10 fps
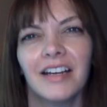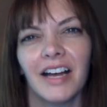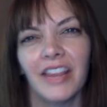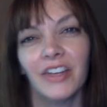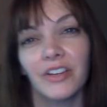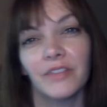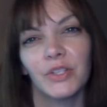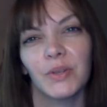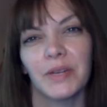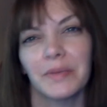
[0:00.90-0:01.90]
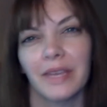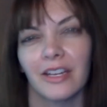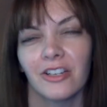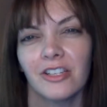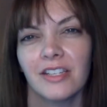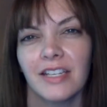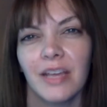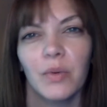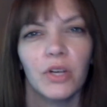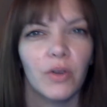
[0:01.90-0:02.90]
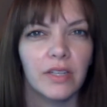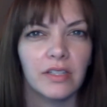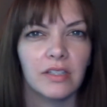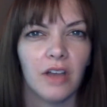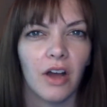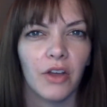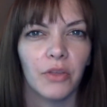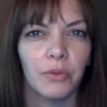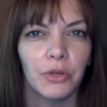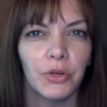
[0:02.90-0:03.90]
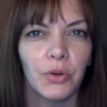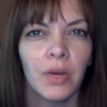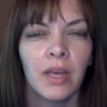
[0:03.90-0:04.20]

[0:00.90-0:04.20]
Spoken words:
Hi there, inventory planners. Today we're going to talk through